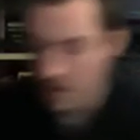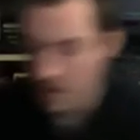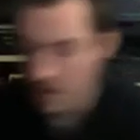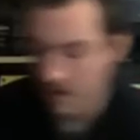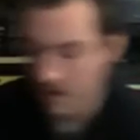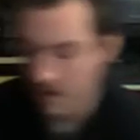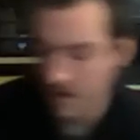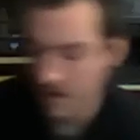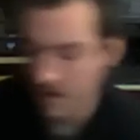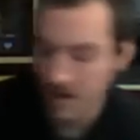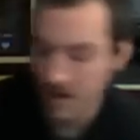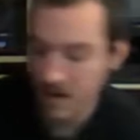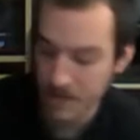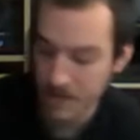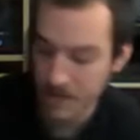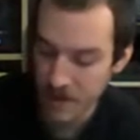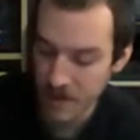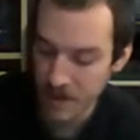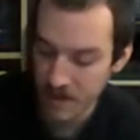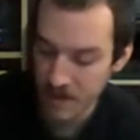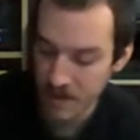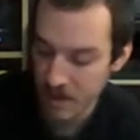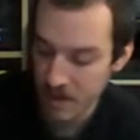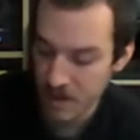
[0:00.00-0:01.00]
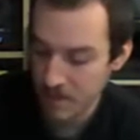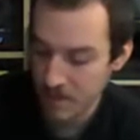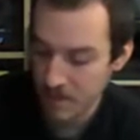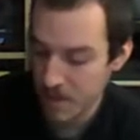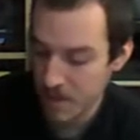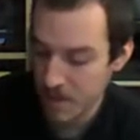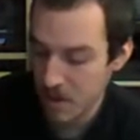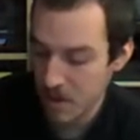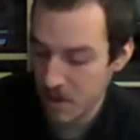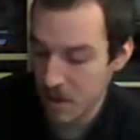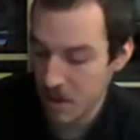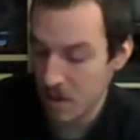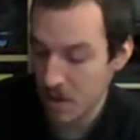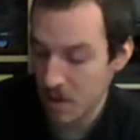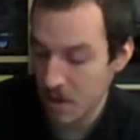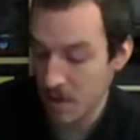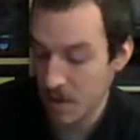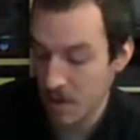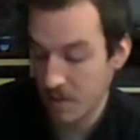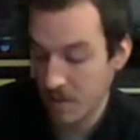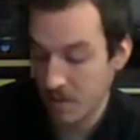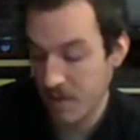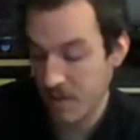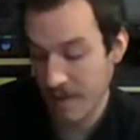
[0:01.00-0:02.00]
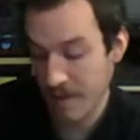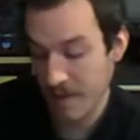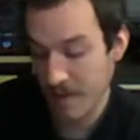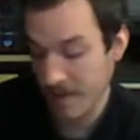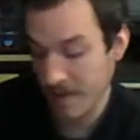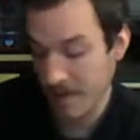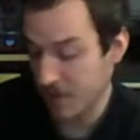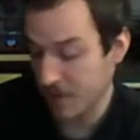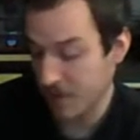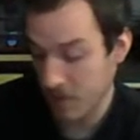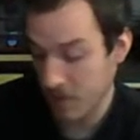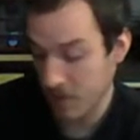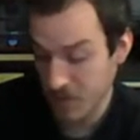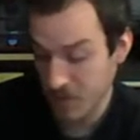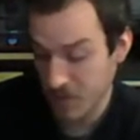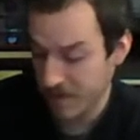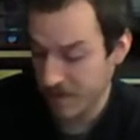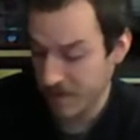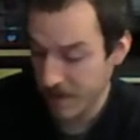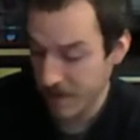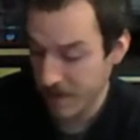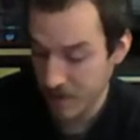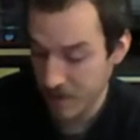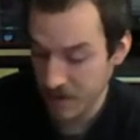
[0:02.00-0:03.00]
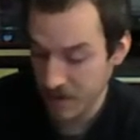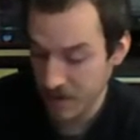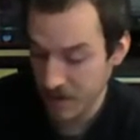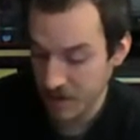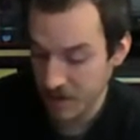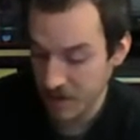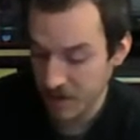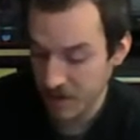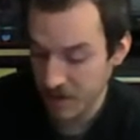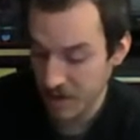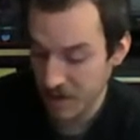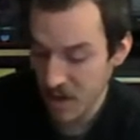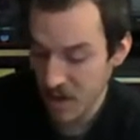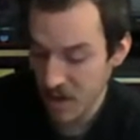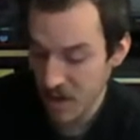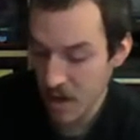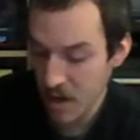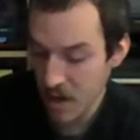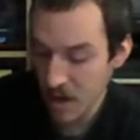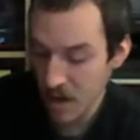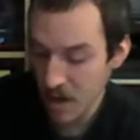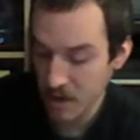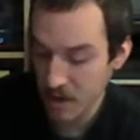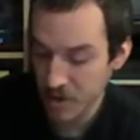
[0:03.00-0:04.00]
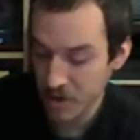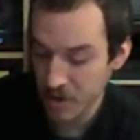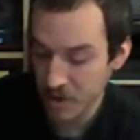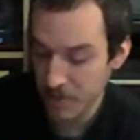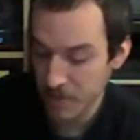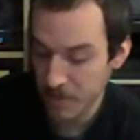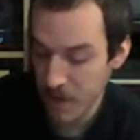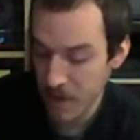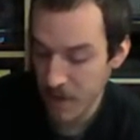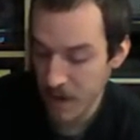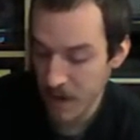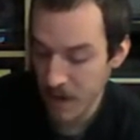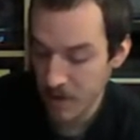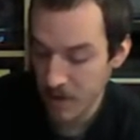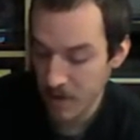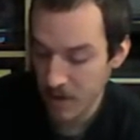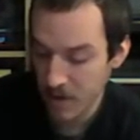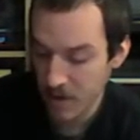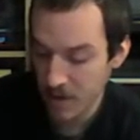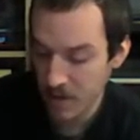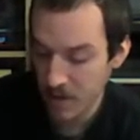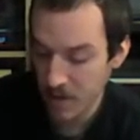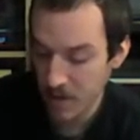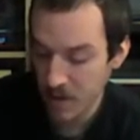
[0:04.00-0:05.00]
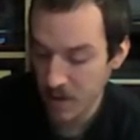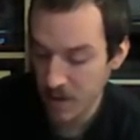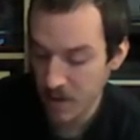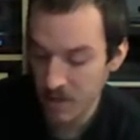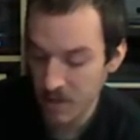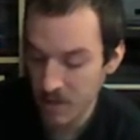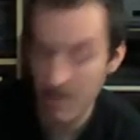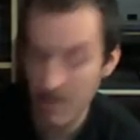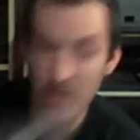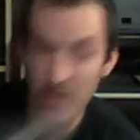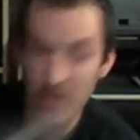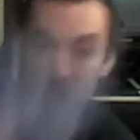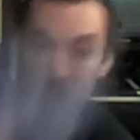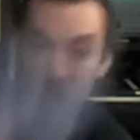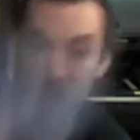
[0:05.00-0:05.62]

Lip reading: Then I picked up another one. This was $5 too. Jim Power, The Lost Dimension